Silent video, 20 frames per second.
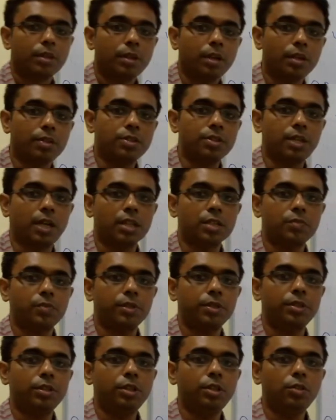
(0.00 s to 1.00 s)
It starts
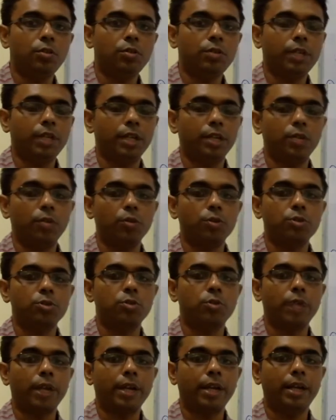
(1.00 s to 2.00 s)
with new, then it goes
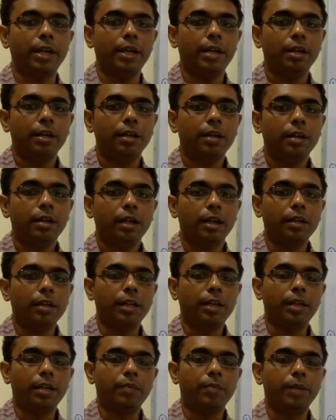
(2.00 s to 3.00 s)
to ready,
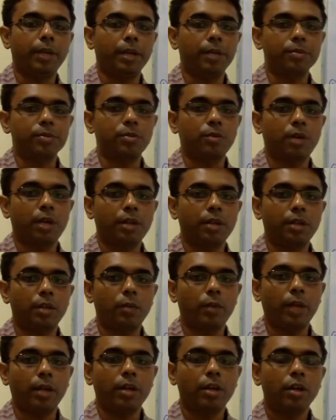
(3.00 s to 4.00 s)
then it becomes run, then
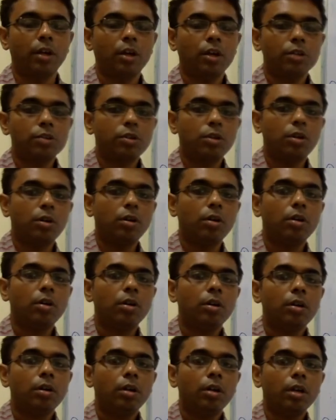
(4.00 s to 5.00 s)
wait. So
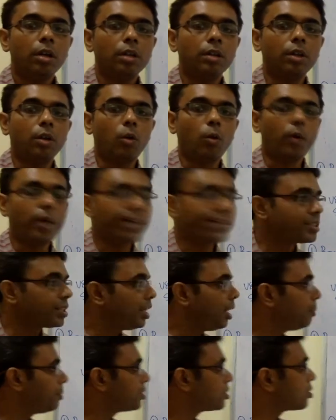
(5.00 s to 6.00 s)
the OS
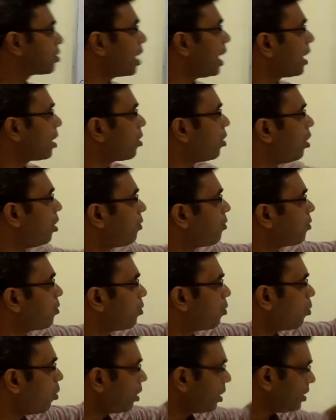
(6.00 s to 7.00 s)
keeps track of
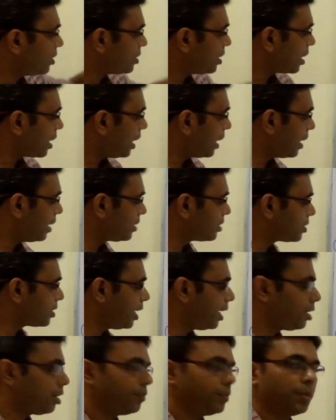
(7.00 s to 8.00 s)
what is the current
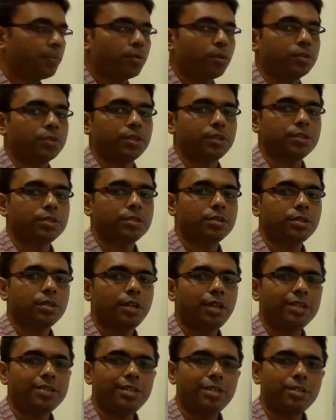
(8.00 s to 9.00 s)
state of the process.
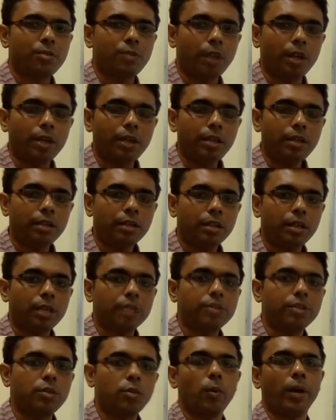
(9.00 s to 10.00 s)
Is it running?
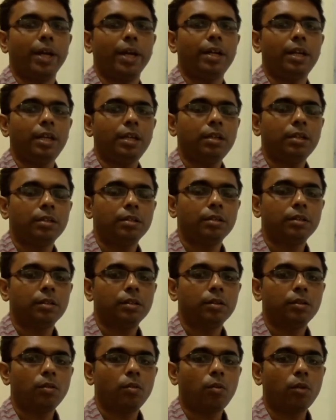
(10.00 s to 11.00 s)
Is it waiting?
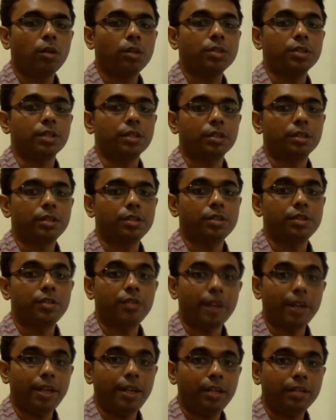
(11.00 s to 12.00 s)
What is it? Is it
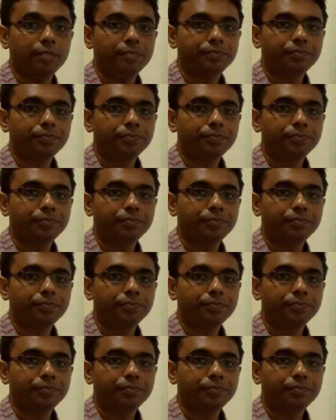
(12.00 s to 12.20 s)
ready?